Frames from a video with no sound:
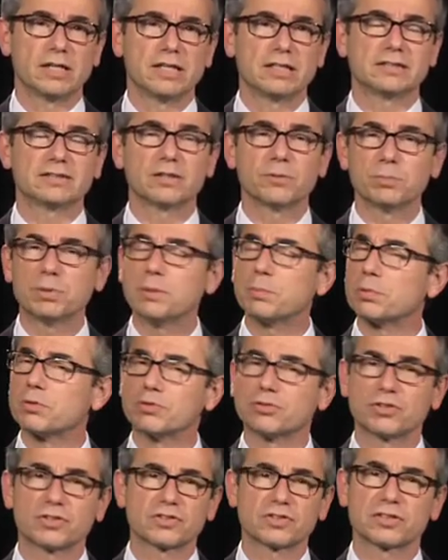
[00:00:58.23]
Some people are
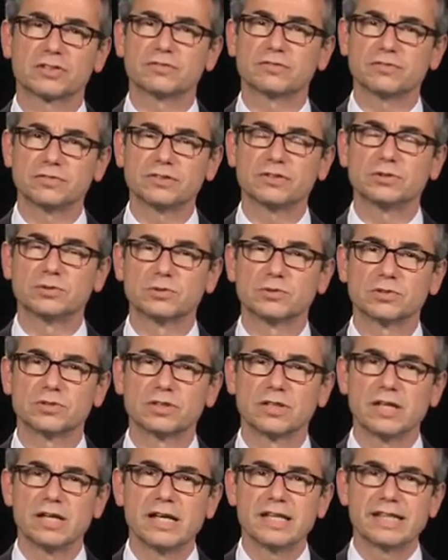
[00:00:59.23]
just confused.
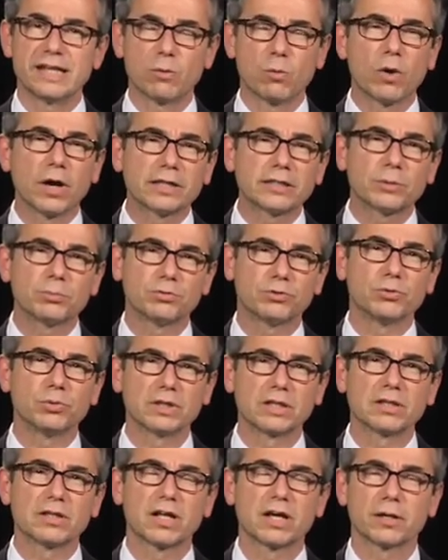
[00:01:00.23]
They wind up
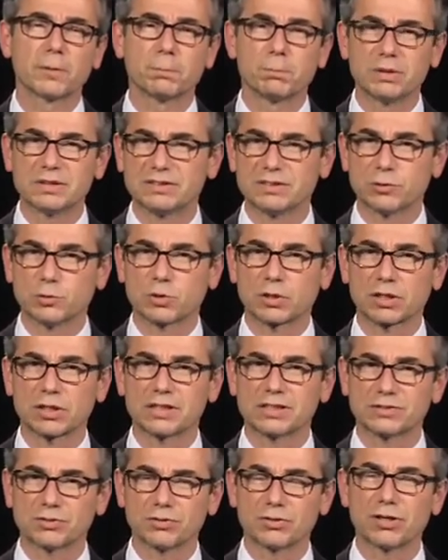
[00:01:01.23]
doing a lot of busy work
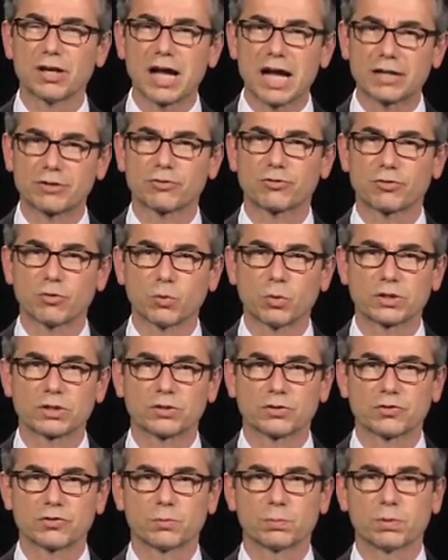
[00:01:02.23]
because they're not sure what
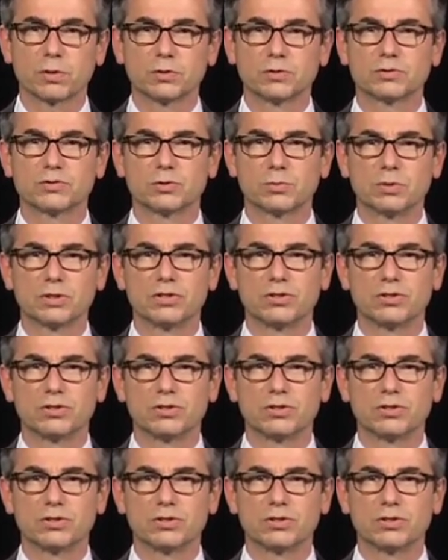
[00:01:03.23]
they're supposed to be